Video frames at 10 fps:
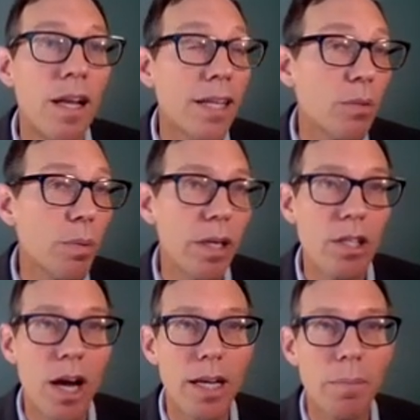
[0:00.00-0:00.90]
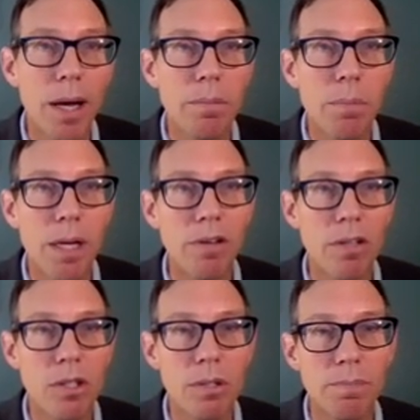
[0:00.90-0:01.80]
Next, we're going to talk about
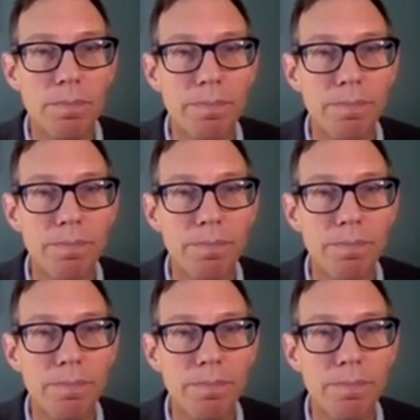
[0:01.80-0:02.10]
beavers.